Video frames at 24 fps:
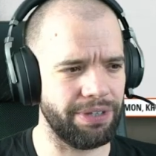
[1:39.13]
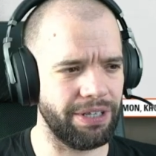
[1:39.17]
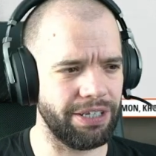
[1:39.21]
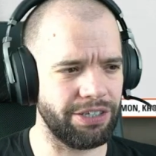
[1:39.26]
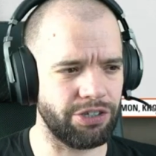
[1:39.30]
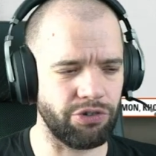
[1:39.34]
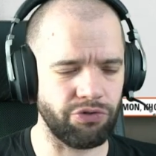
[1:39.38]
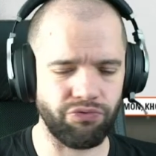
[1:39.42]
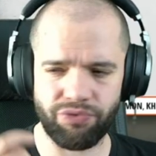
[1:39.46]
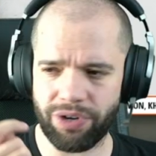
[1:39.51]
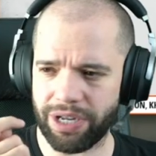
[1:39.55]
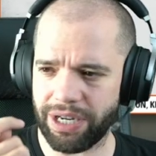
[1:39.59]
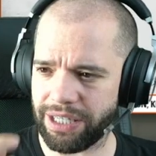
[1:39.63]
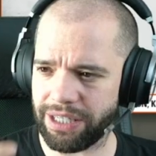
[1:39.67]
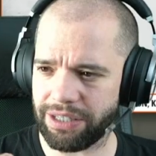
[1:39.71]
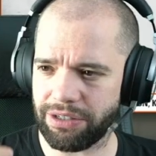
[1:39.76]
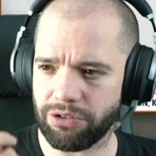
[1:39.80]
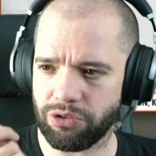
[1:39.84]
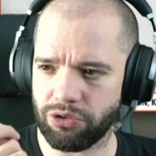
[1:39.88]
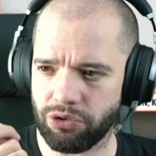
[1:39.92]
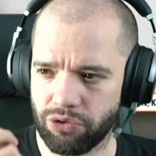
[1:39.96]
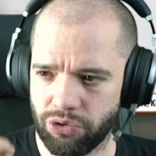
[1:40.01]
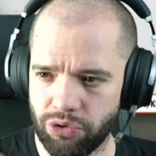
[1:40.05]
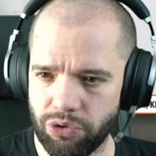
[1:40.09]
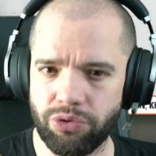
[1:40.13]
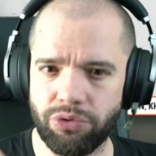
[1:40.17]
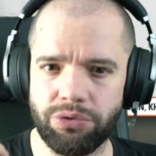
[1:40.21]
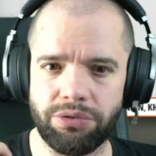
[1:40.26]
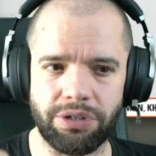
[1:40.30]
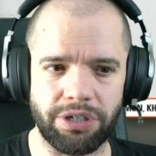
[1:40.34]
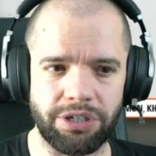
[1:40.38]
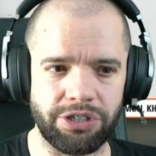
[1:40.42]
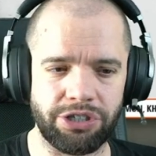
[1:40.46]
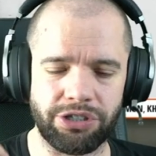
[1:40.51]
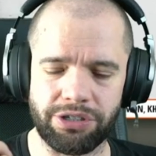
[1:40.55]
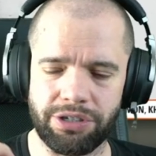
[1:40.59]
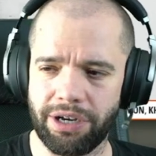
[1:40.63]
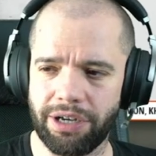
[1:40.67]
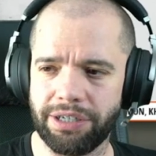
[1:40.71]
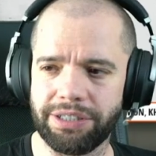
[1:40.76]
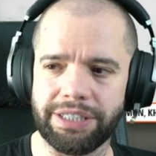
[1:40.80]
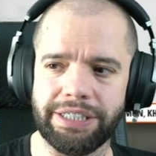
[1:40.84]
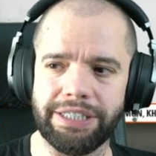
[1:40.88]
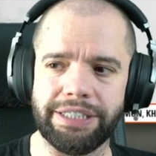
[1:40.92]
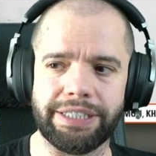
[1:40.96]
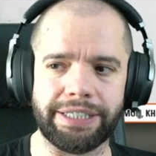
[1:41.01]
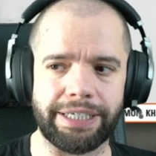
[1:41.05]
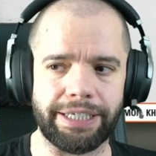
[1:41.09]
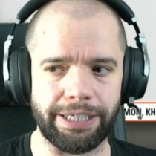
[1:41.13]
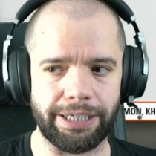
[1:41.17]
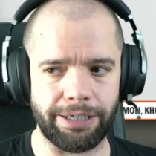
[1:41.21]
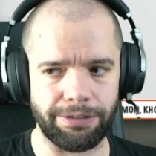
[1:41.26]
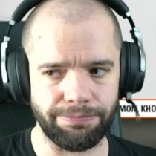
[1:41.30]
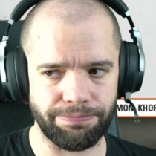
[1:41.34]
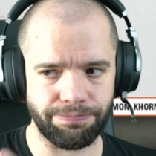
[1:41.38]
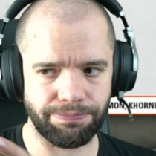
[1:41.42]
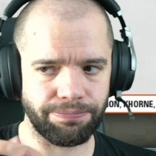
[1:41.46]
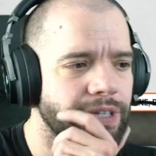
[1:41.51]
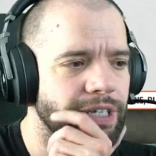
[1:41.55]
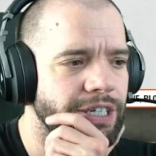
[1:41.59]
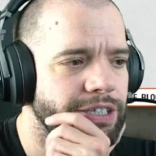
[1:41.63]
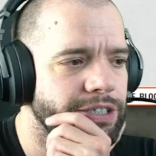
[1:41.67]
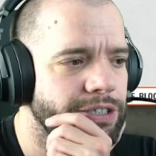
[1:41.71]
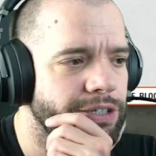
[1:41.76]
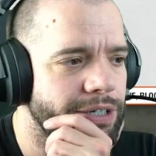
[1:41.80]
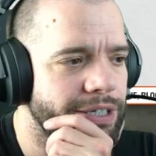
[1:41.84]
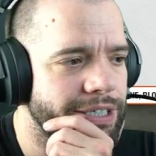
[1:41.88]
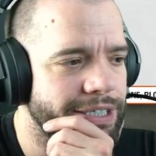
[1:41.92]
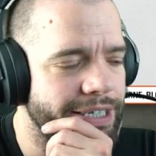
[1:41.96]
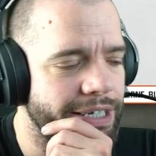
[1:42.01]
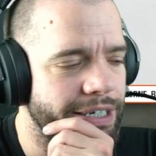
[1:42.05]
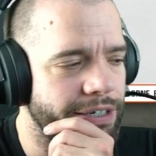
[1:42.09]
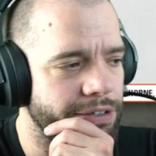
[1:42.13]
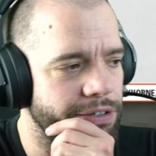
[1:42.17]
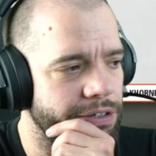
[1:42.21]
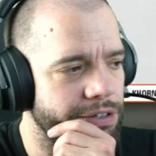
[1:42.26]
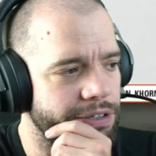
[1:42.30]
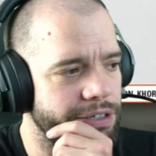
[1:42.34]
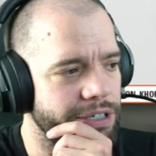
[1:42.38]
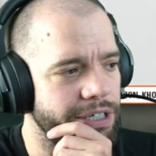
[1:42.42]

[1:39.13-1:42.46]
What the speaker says: It's a really good Astartes killer. So let's take a look.